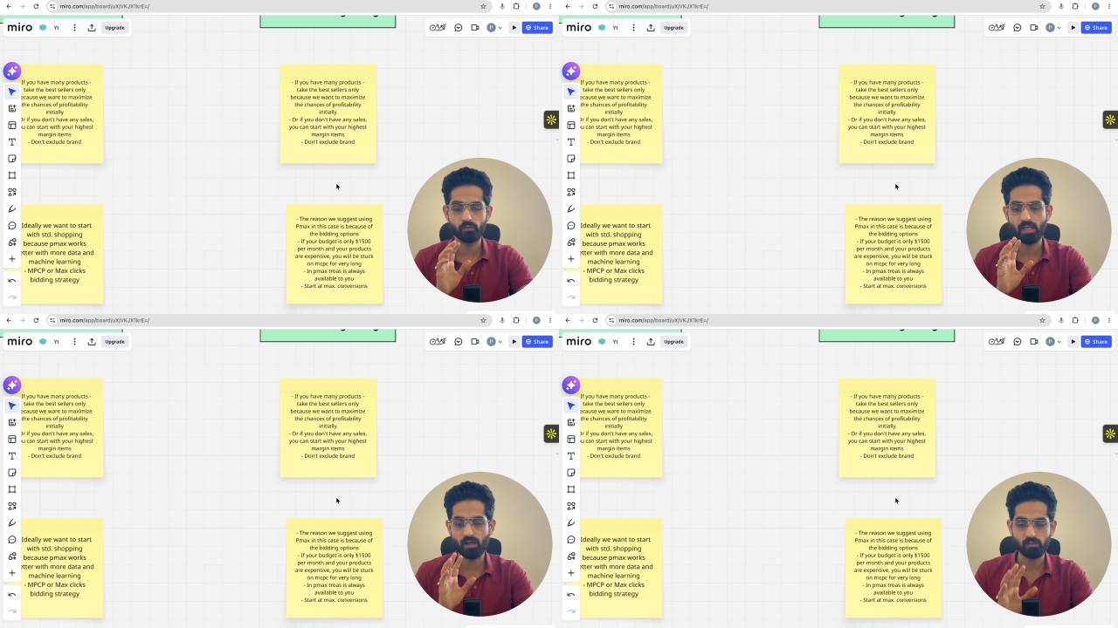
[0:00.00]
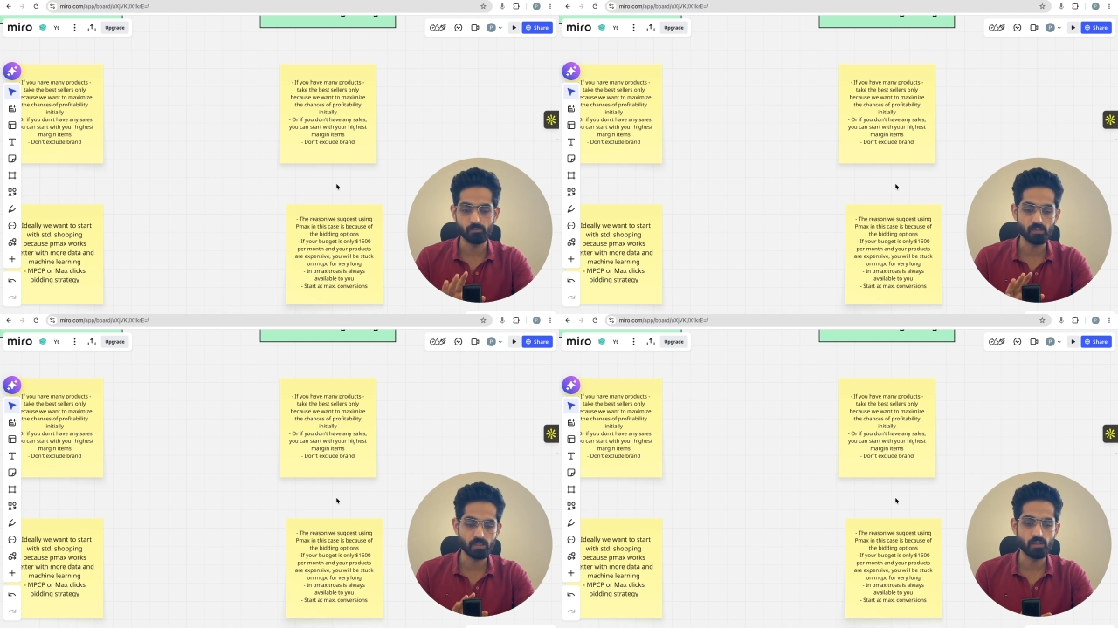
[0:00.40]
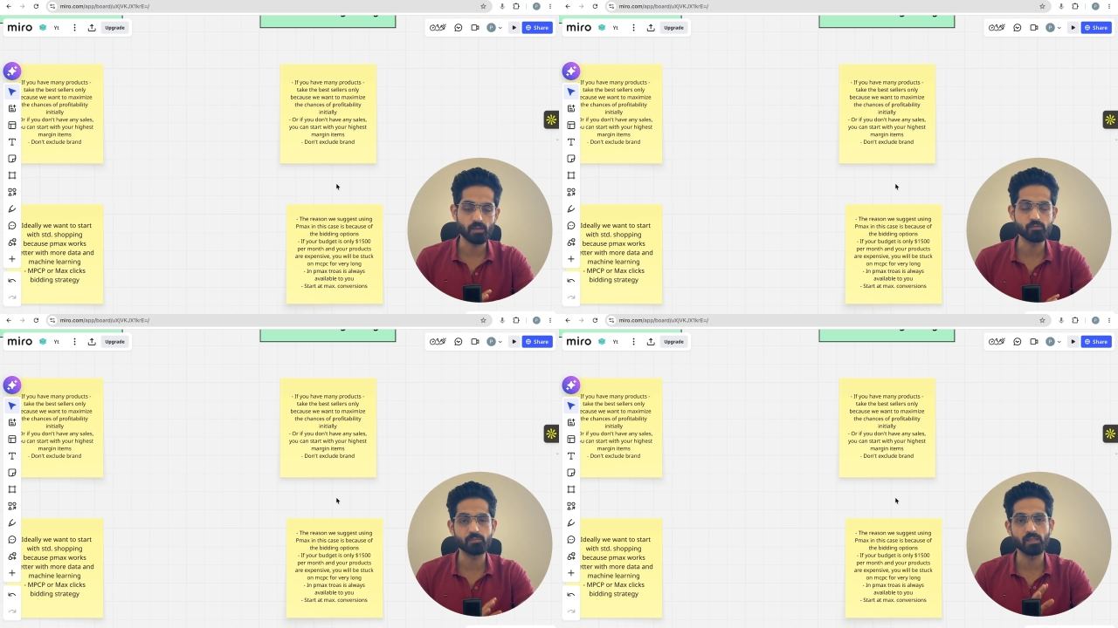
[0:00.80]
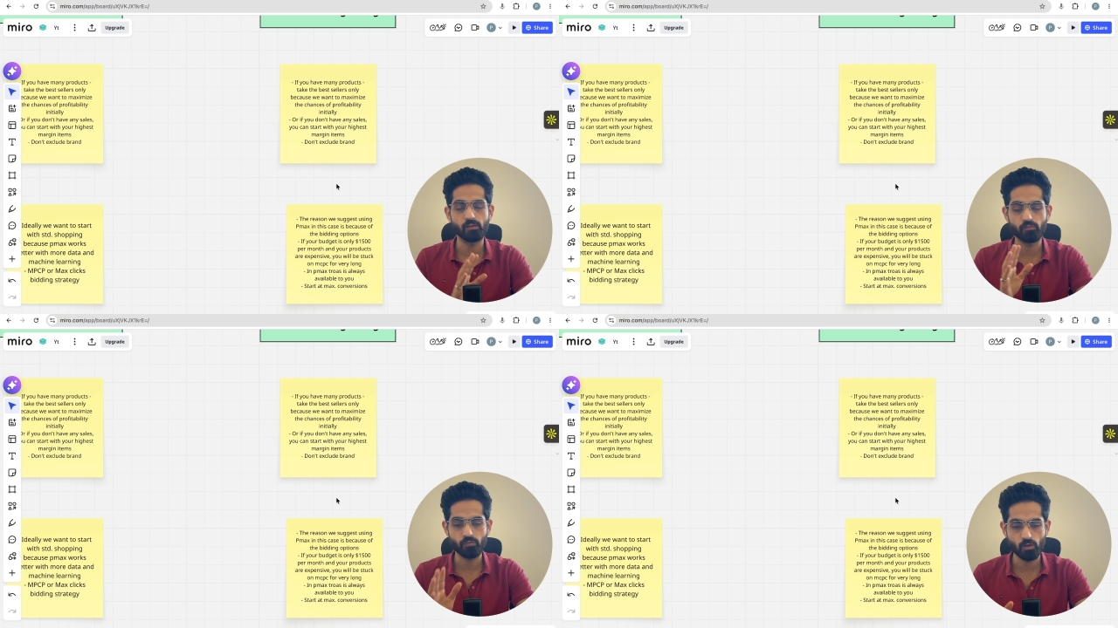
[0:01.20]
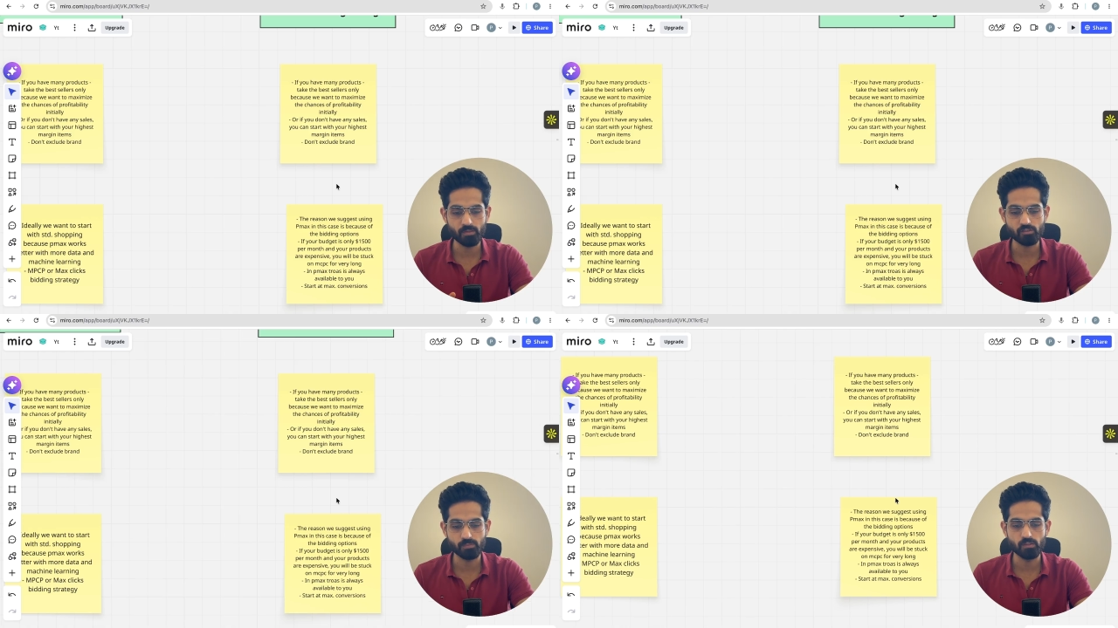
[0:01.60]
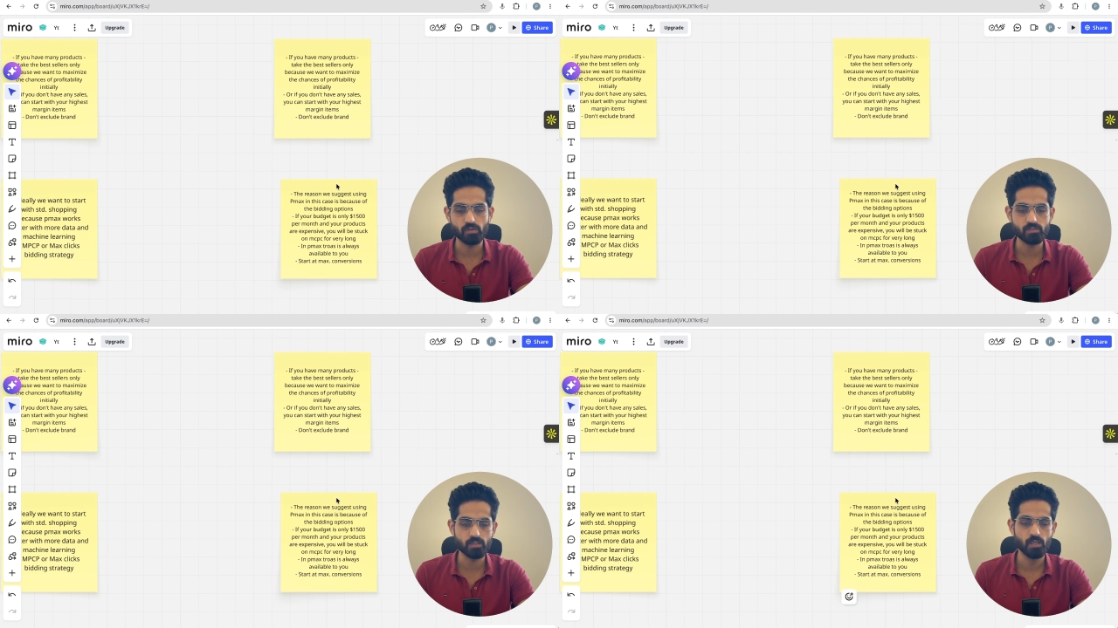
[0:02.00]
So that is something that I'm speaking from experience.